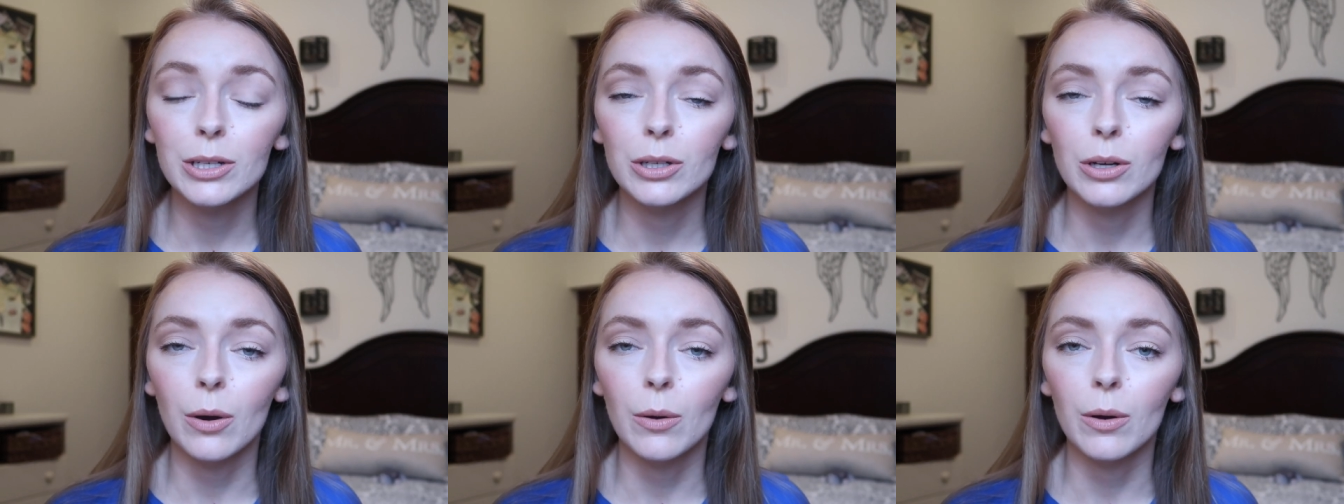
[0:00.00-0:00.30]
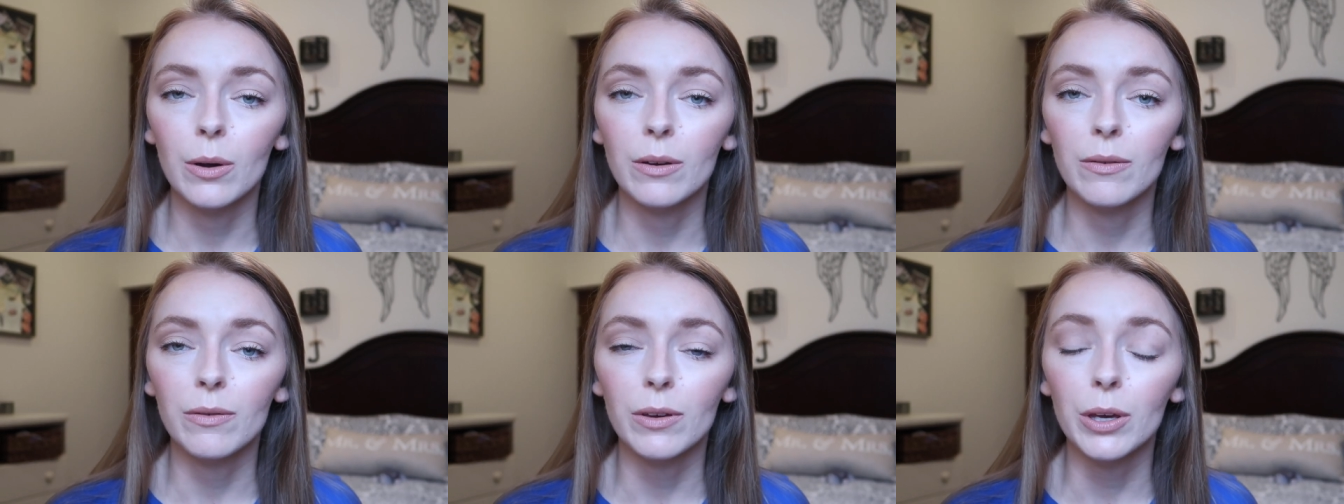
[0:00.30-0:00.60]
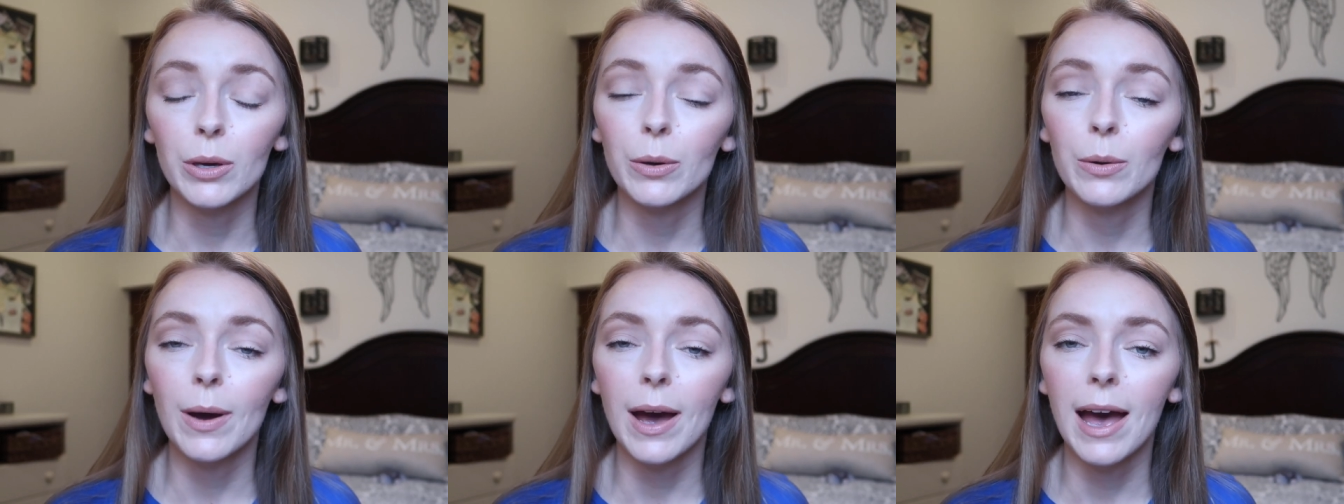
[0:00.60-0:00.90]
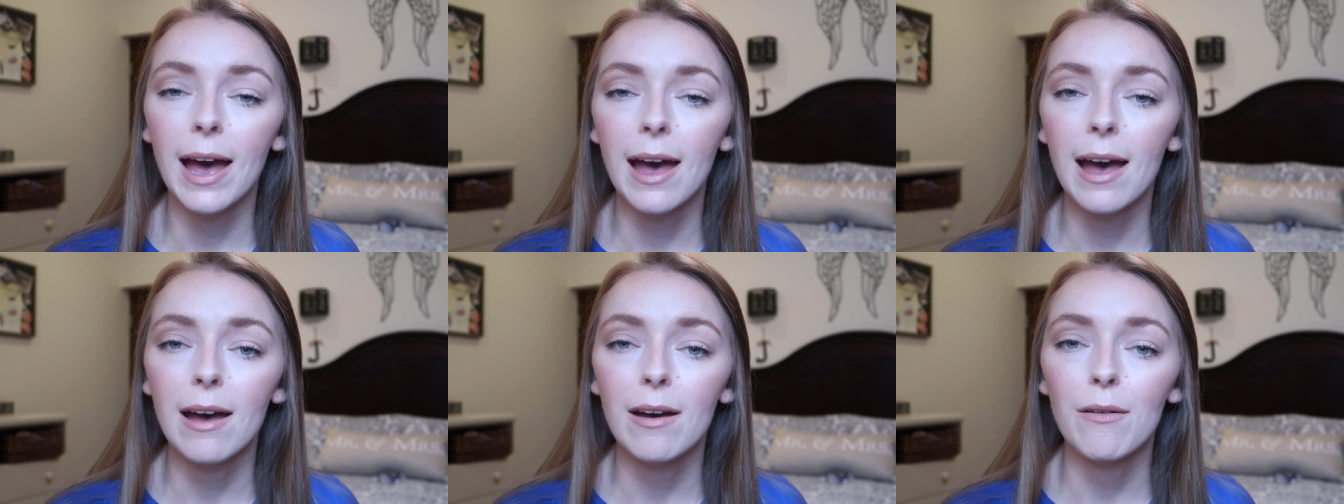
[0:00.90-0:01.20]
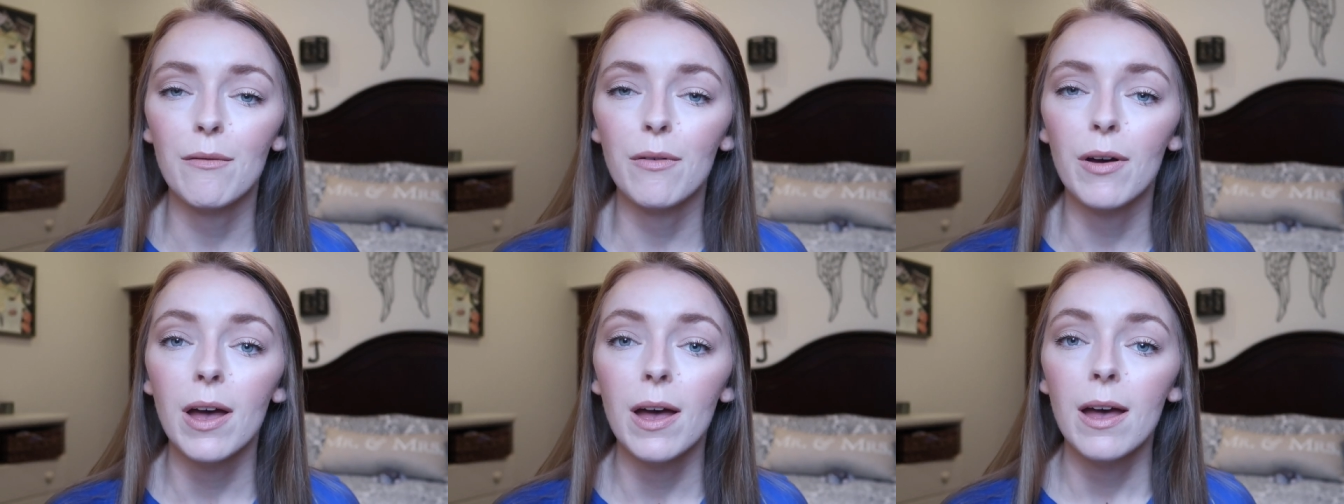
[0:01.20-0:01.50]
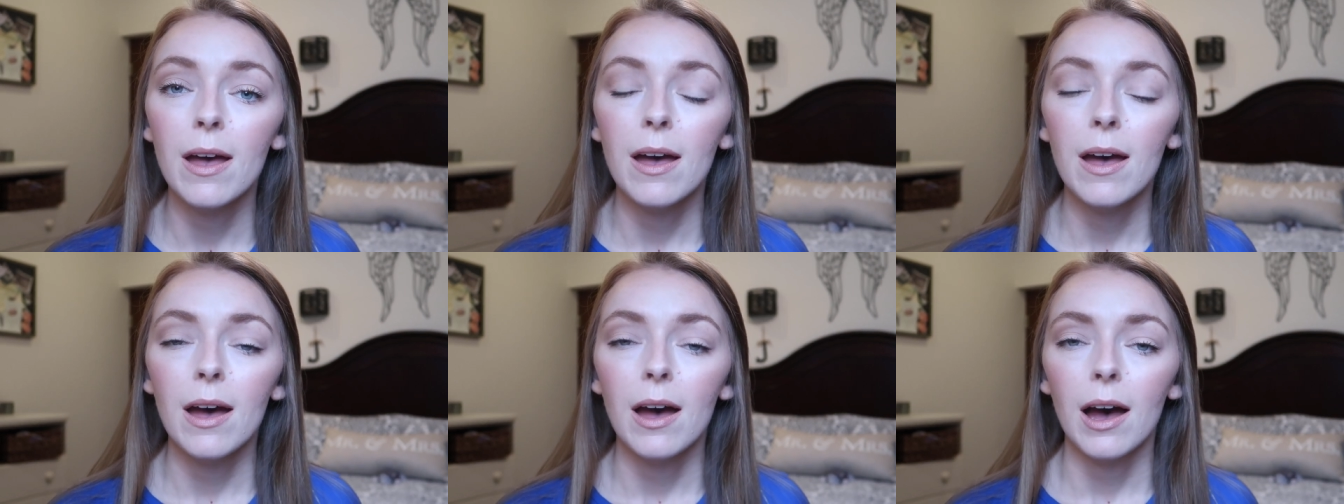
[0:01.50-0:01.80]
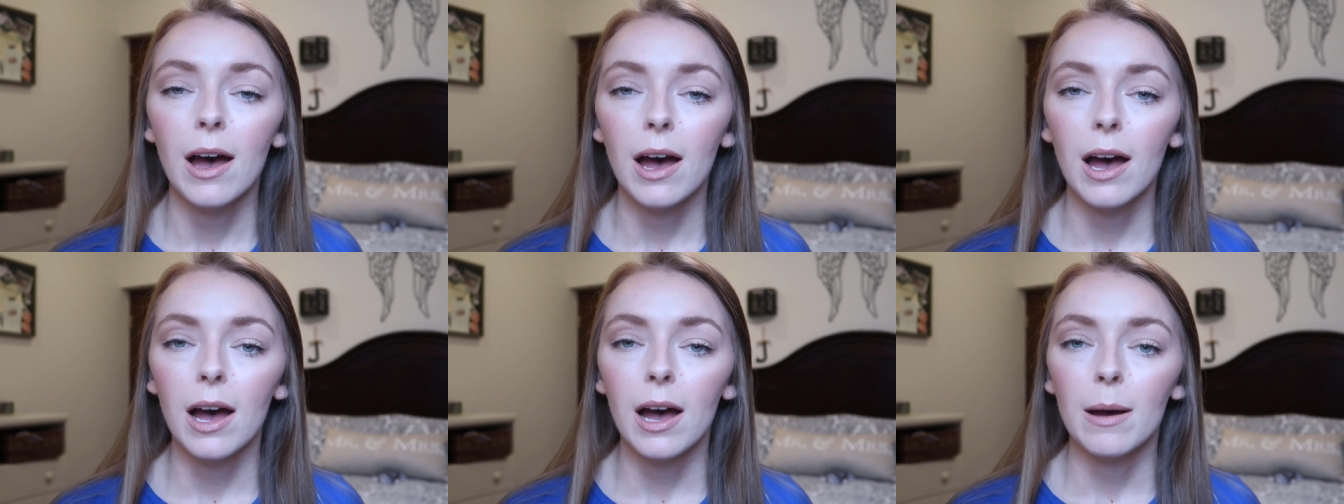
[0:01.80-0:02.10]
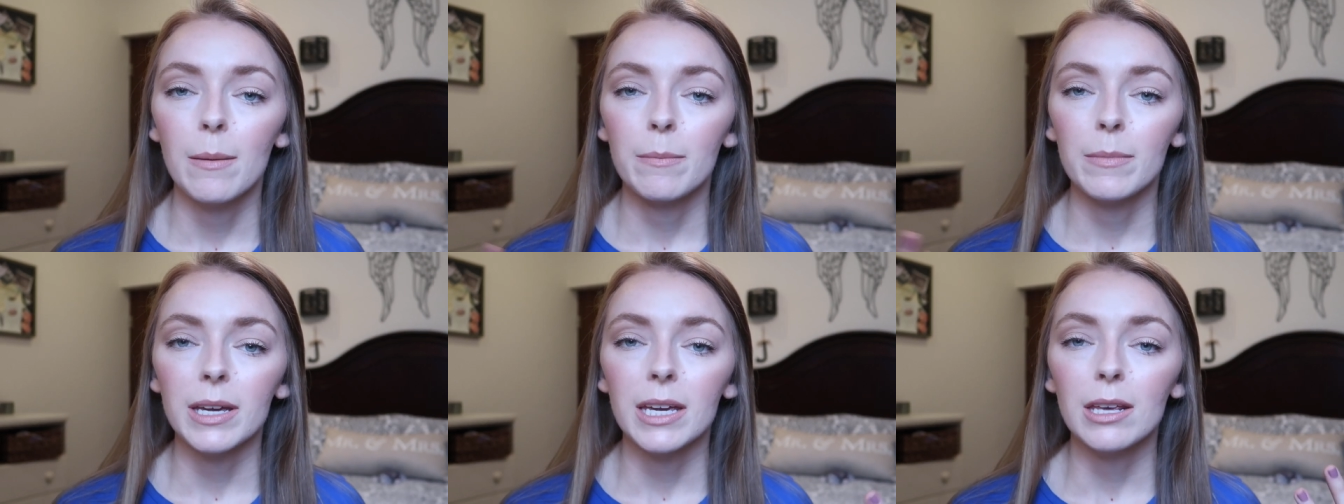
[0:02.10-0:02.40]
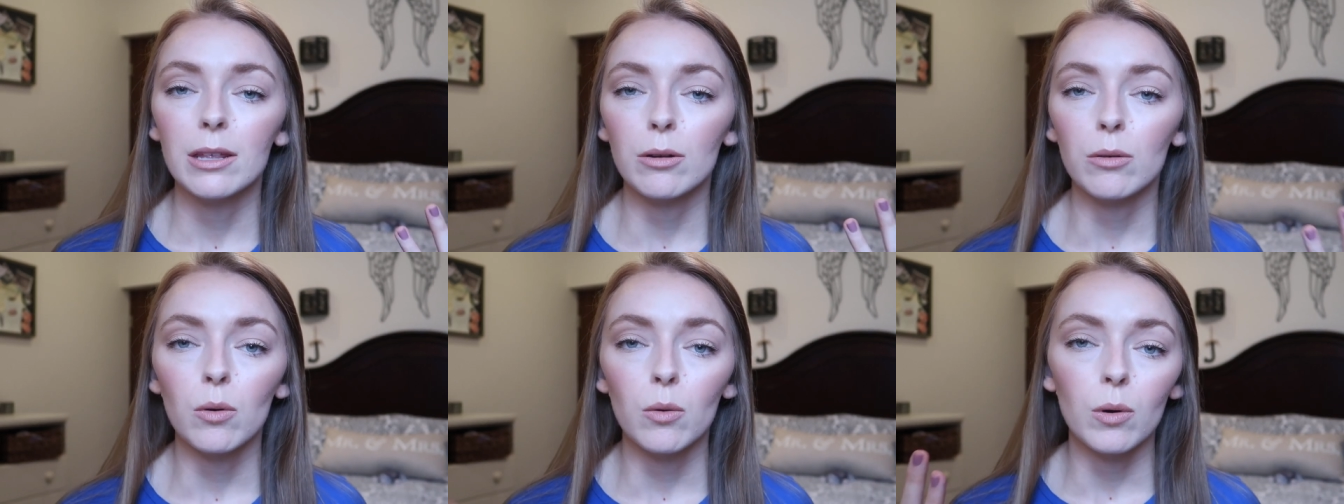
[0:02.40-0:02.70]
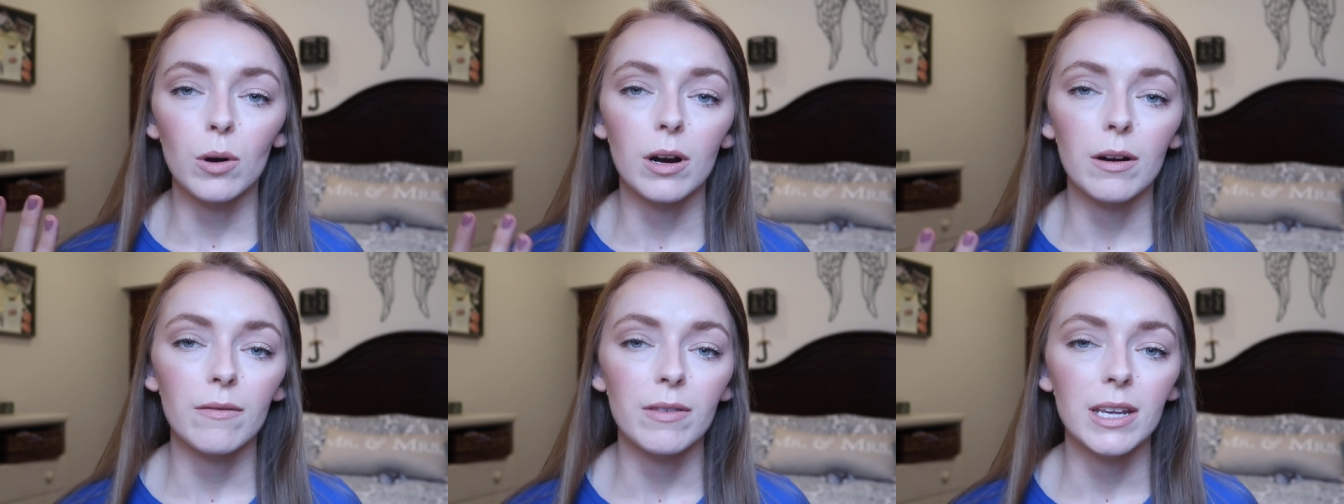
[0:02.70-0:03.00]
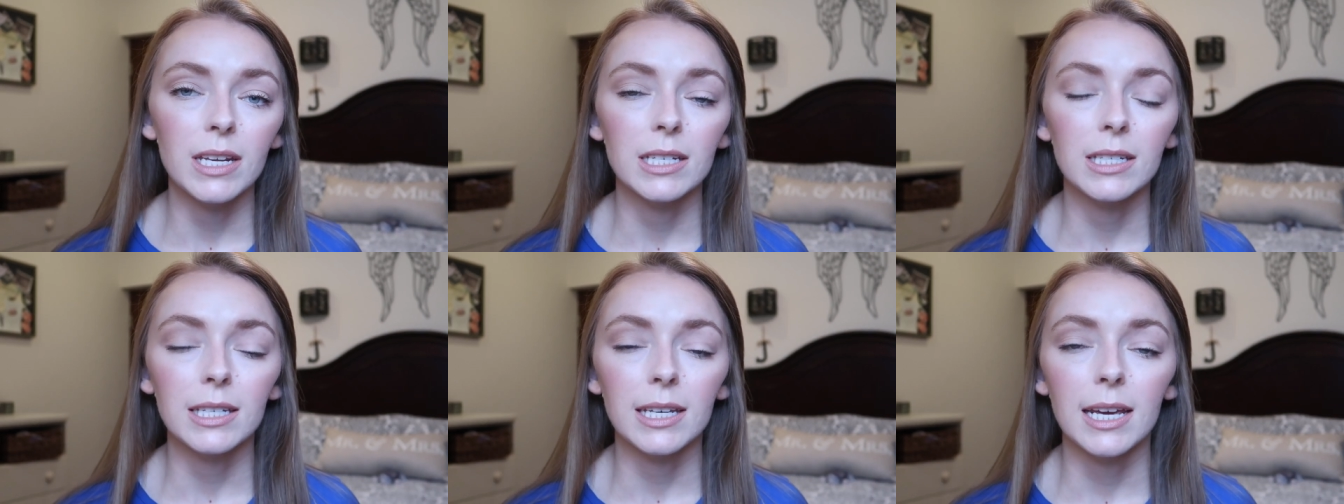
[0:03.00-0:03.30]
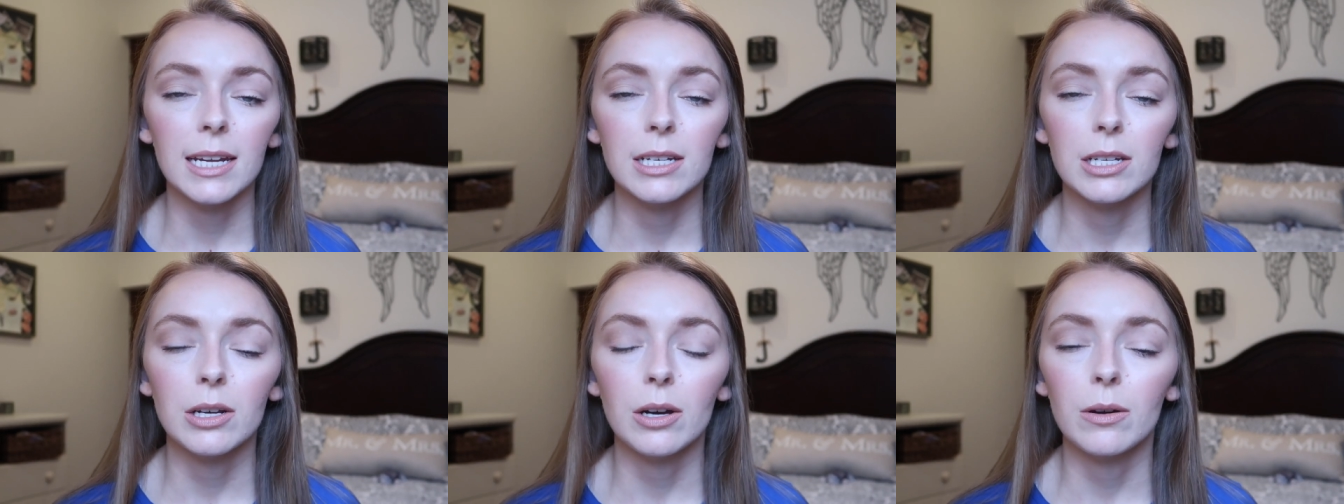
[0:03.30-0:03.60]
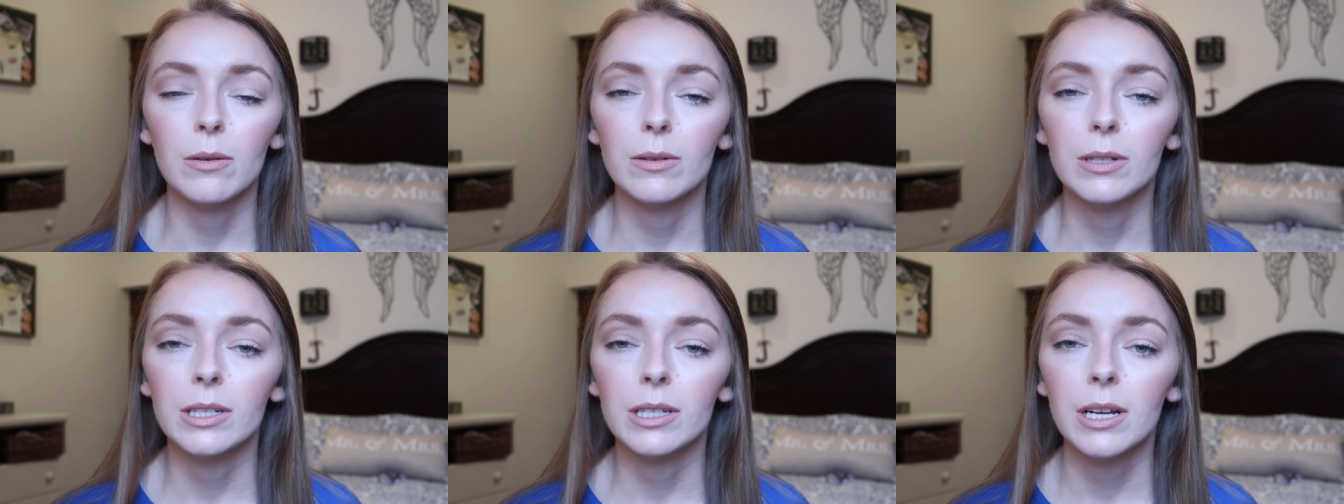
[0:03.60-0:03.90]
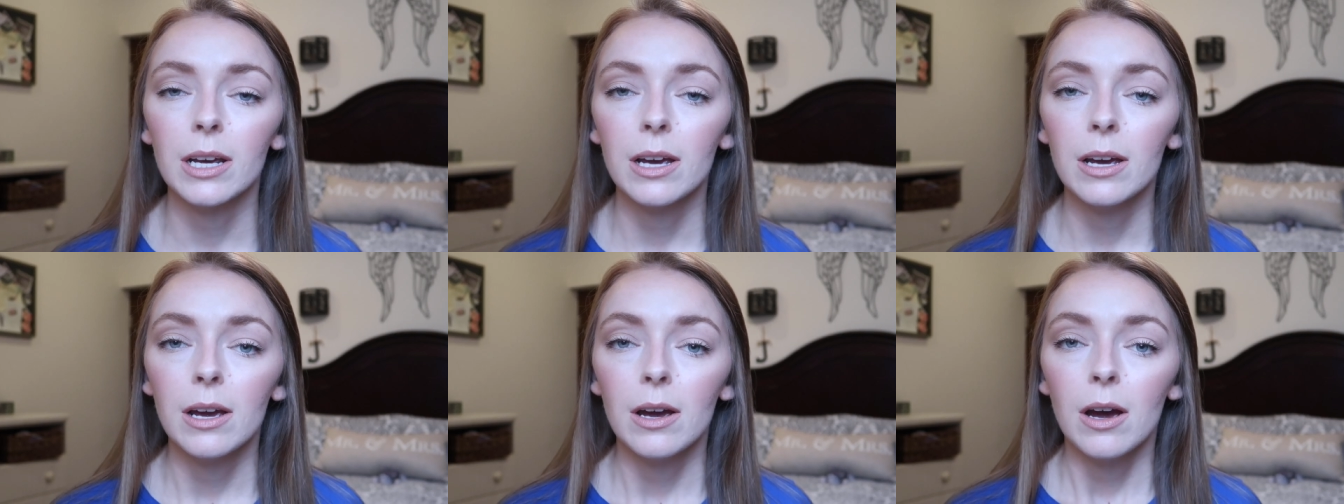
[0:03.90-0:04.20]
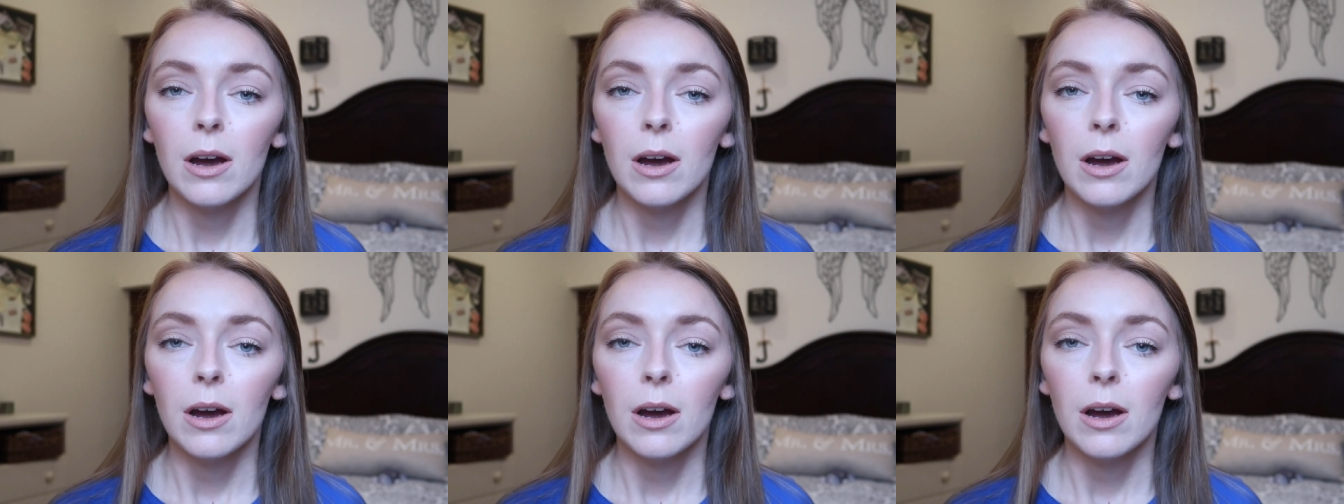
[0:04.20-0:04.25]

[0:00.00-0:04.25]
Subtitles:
So if you have either or of these skin tones,